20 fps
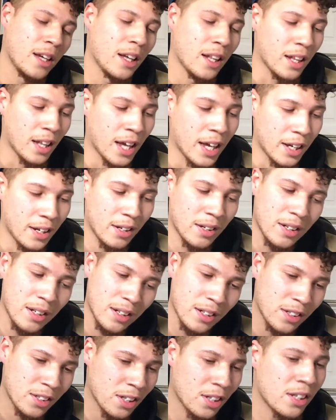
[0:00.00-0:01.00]
like
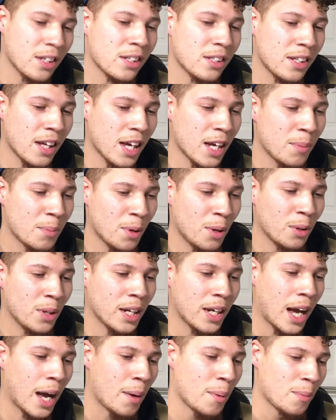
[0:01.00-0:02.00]
to this day, bro,
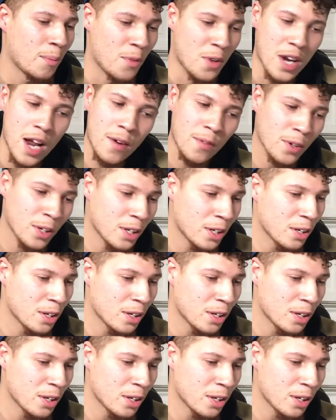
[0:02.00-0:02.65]
like I'll never get